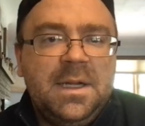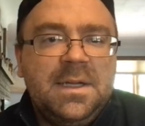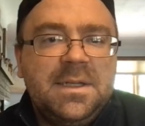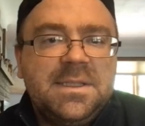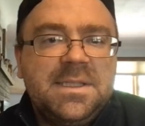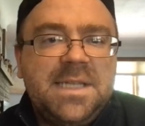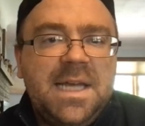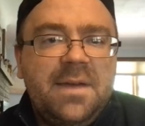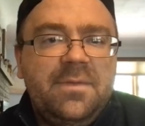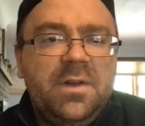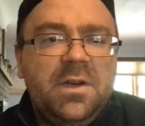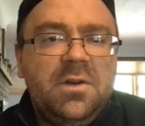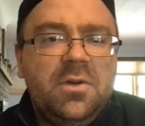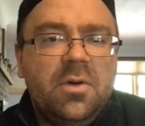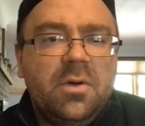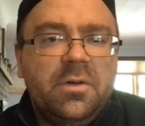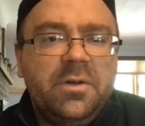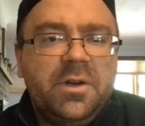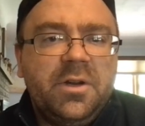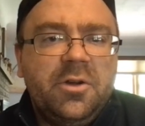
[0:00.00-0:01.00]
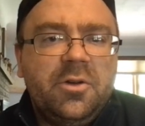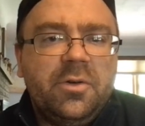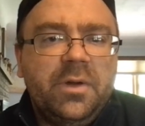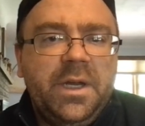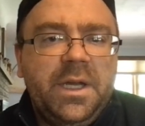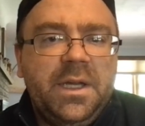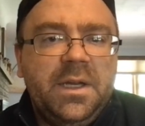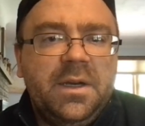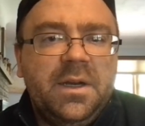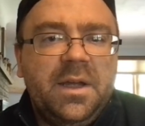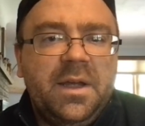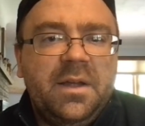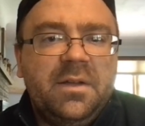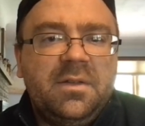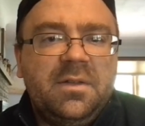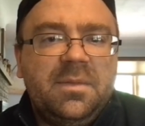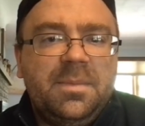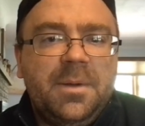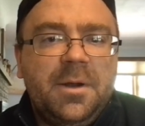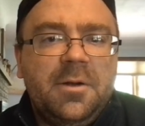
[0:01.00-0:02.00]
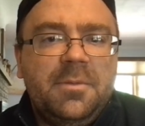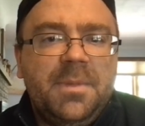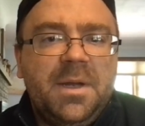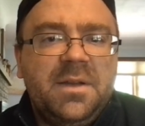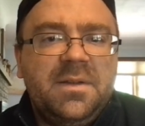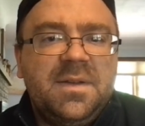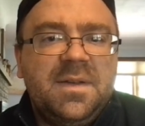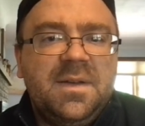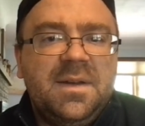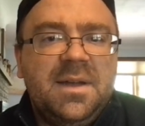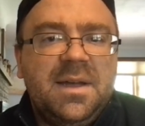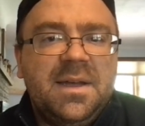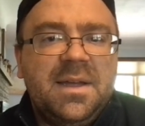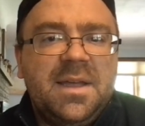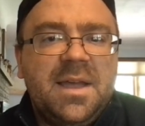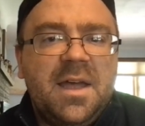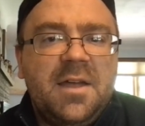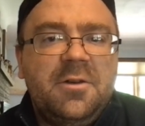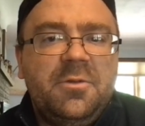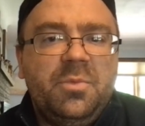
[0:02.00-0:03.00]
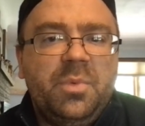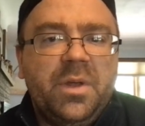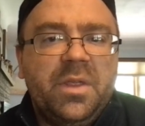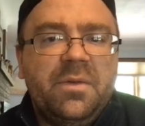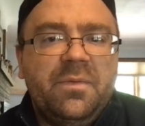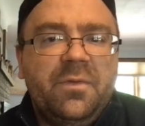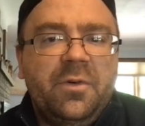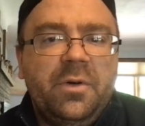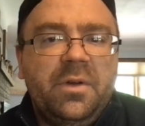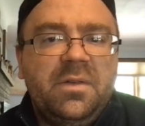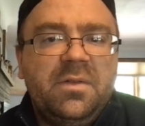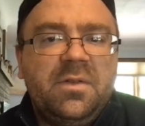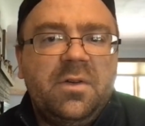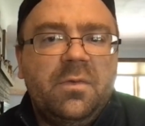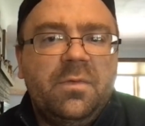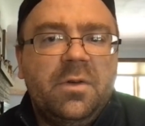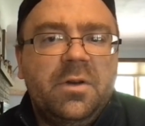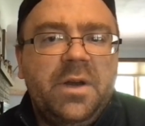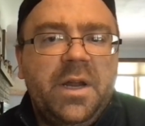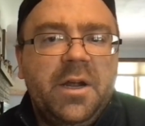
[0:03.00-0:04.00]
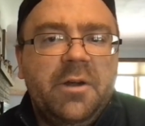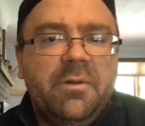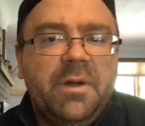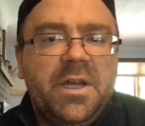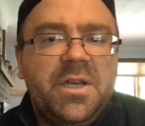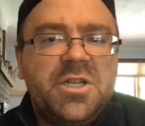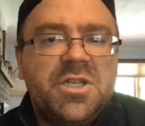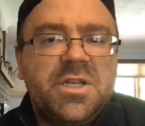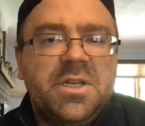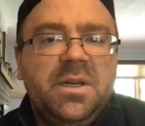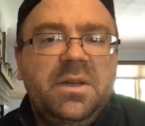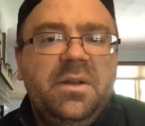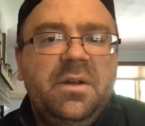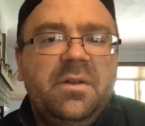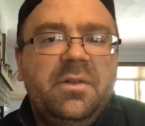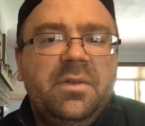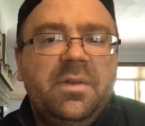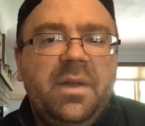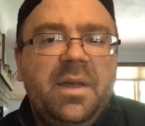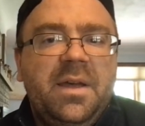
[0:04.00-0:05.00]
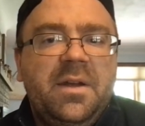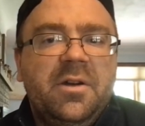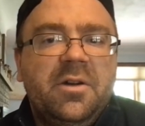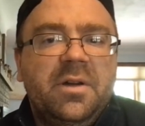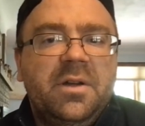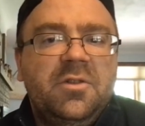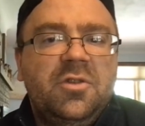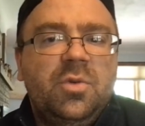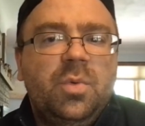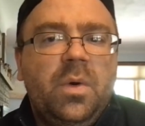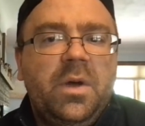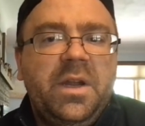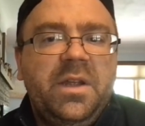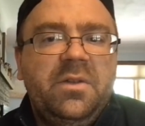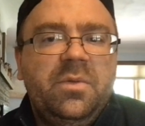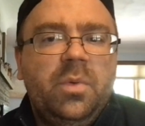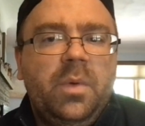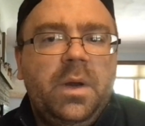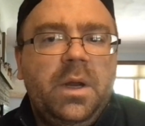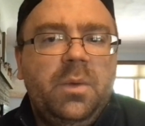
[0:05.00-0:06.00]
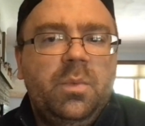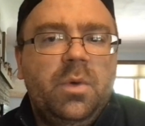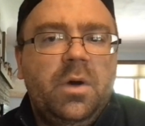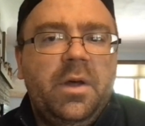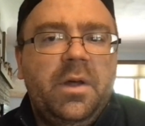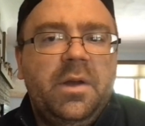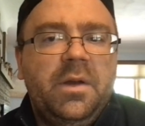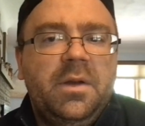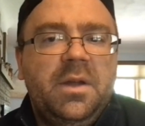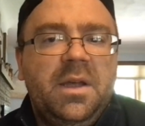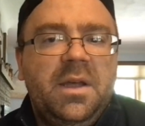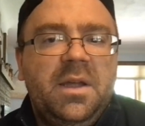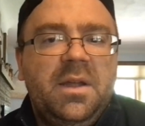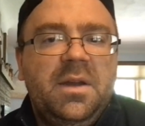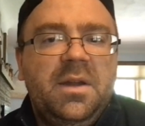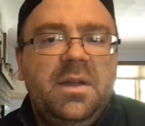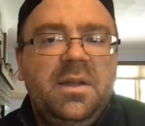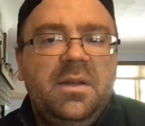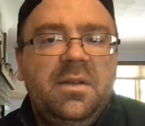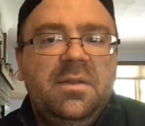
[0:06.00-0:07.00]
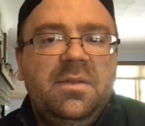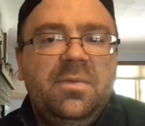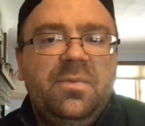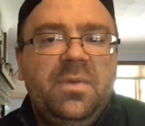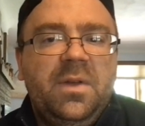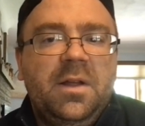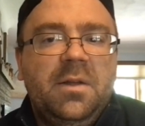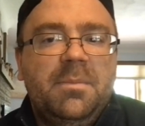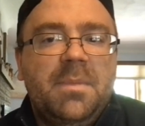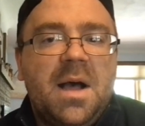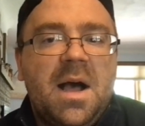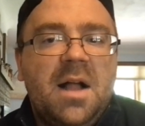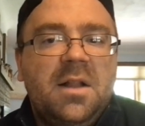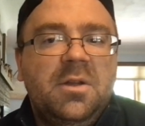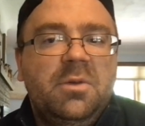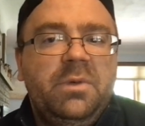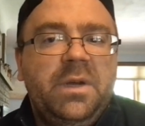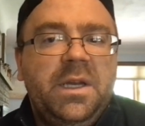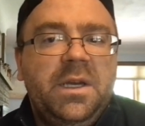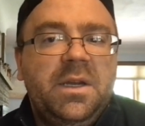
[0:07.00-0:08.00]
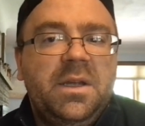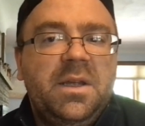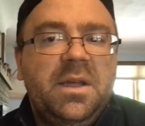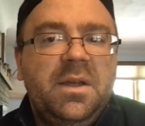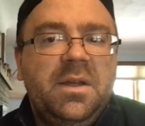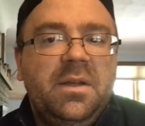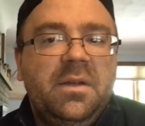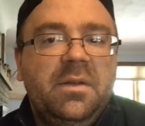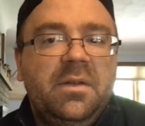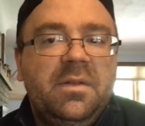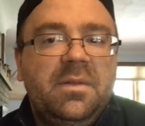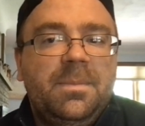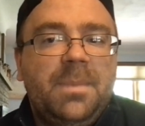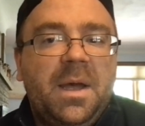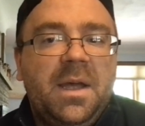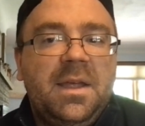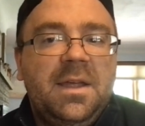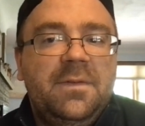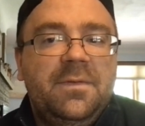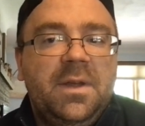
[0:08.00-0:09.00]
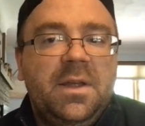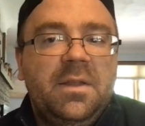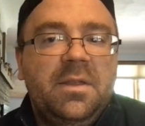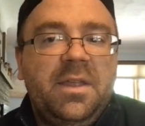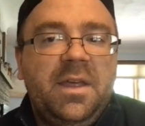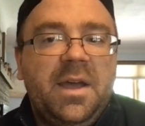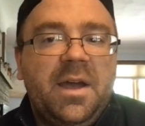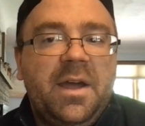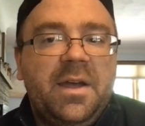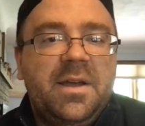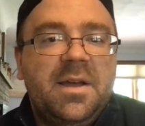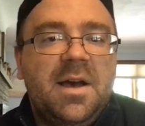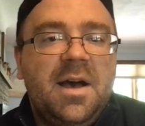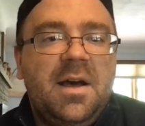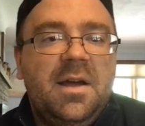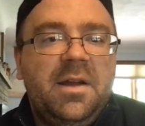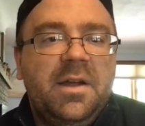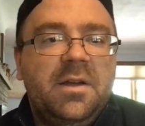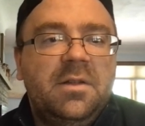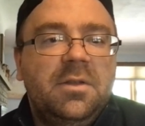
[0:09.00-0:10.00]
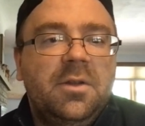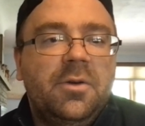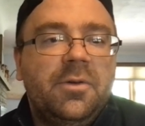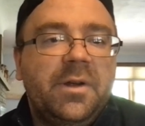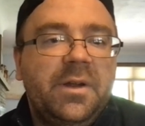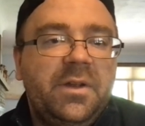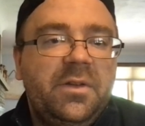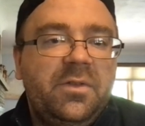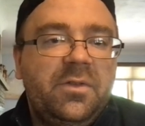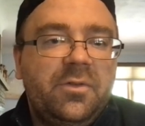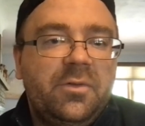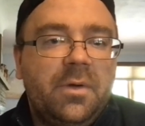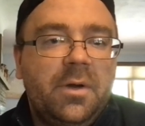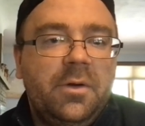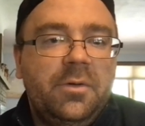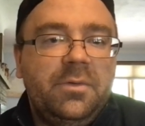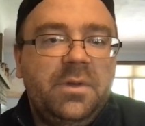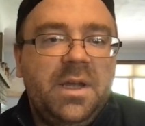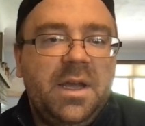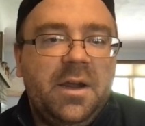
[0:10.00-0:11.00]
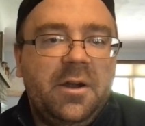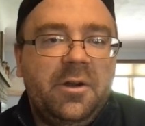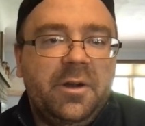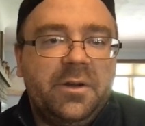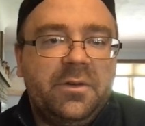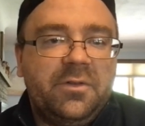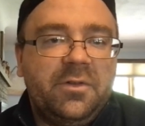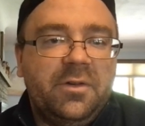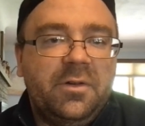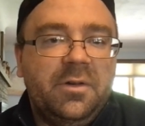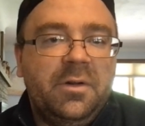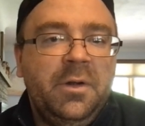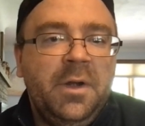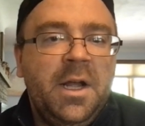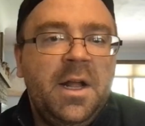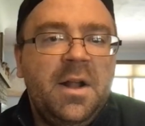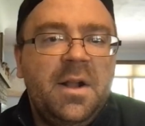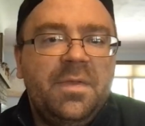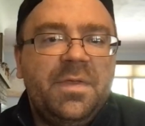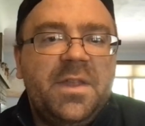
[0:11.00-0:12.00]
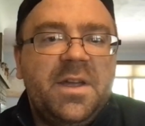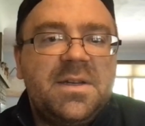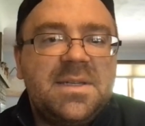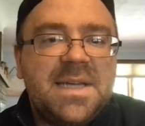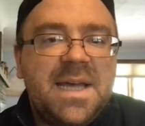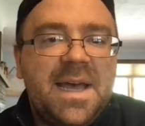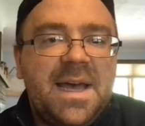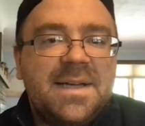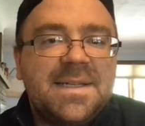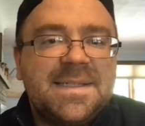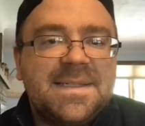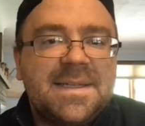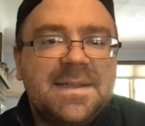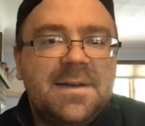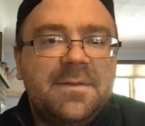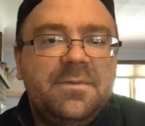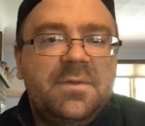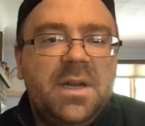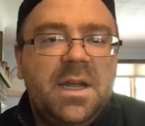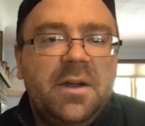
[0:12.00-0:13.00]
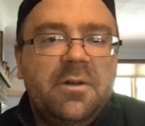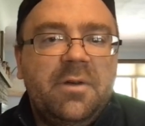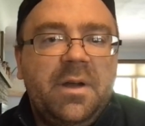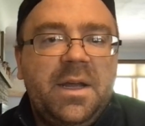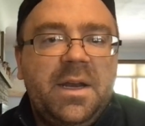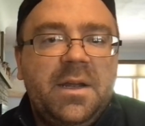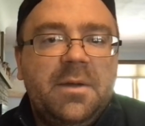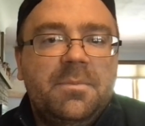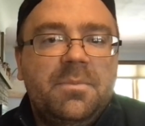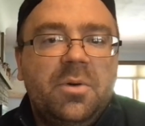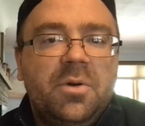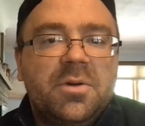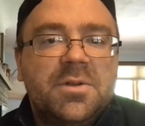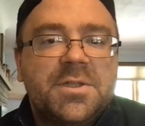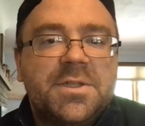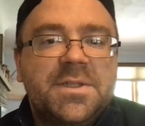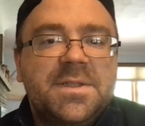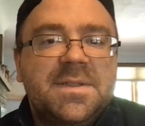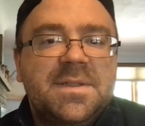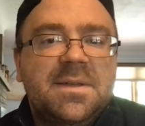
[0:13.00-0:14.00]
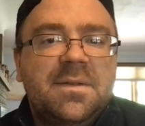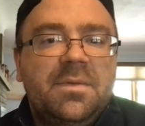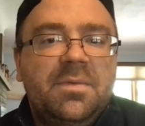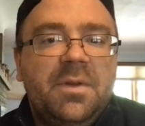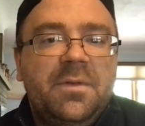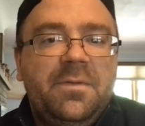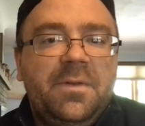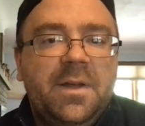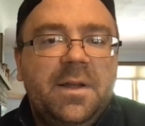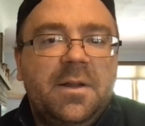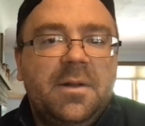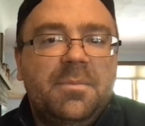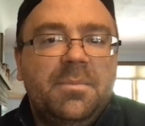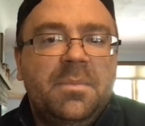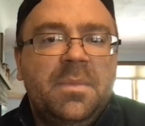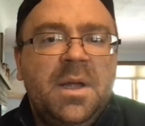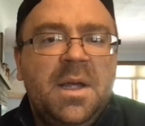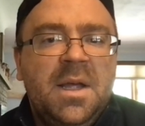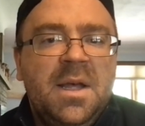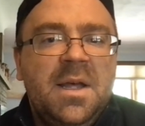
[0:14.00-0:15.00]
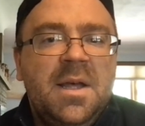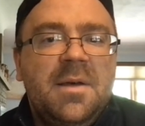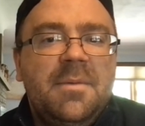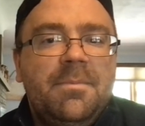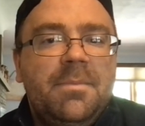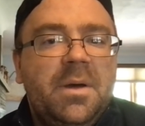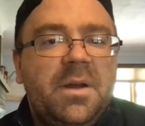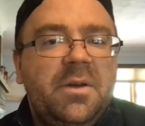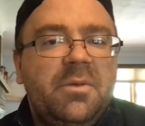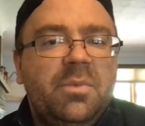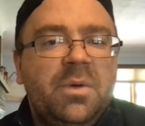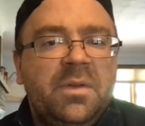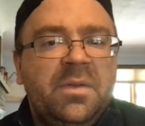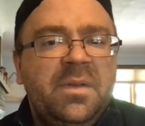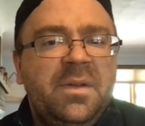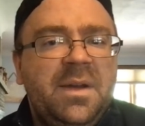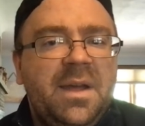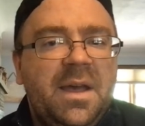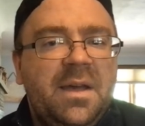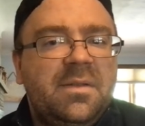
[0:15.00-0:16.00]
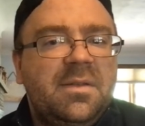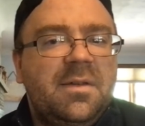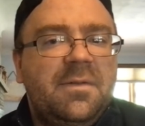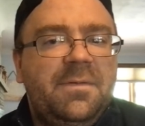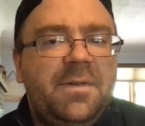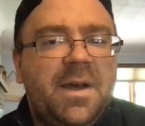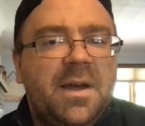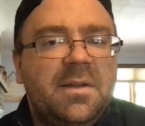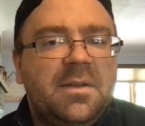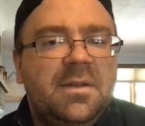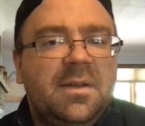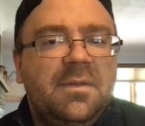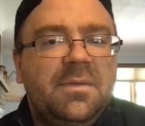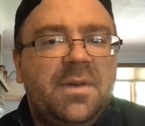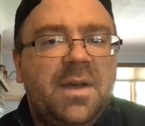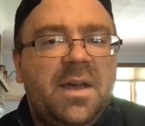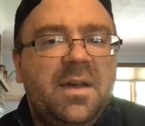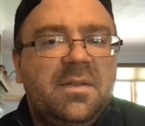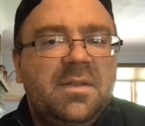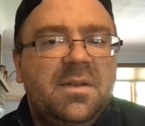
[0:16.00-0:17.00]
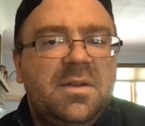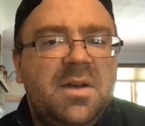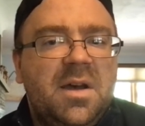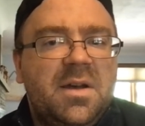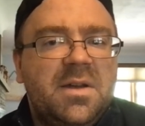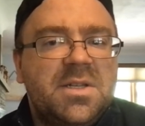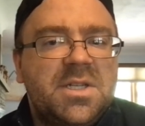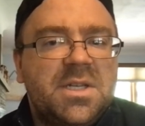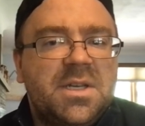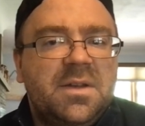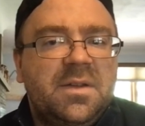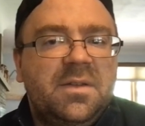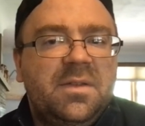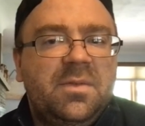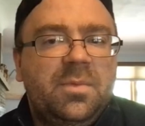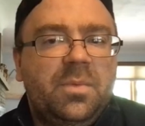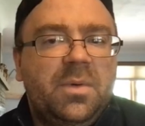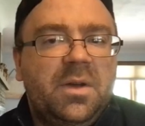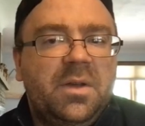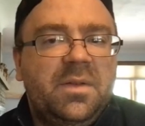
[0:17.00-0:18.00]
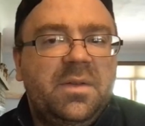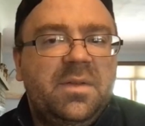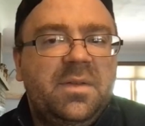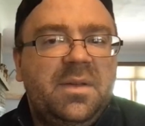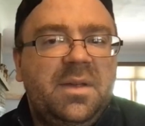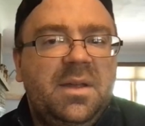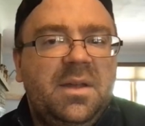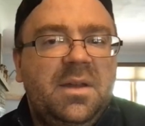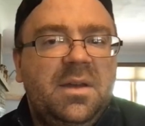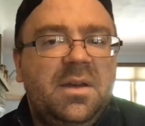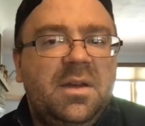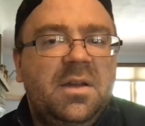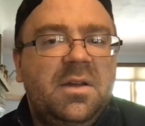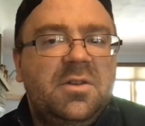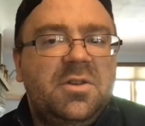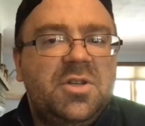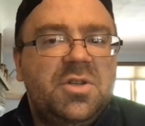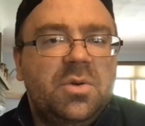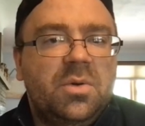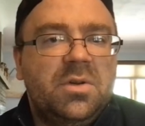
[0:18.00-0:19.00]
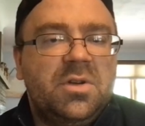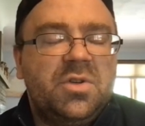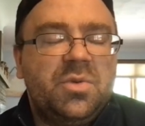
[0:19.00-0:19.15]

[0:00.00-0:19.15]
David Gordon Green experimented again with voiceover narration years later in 2021 in his film Halloween Kills by giving the iconic Laurie Strode character the task of narrating portions of the film, but it wasn't as effective as Naja's was in George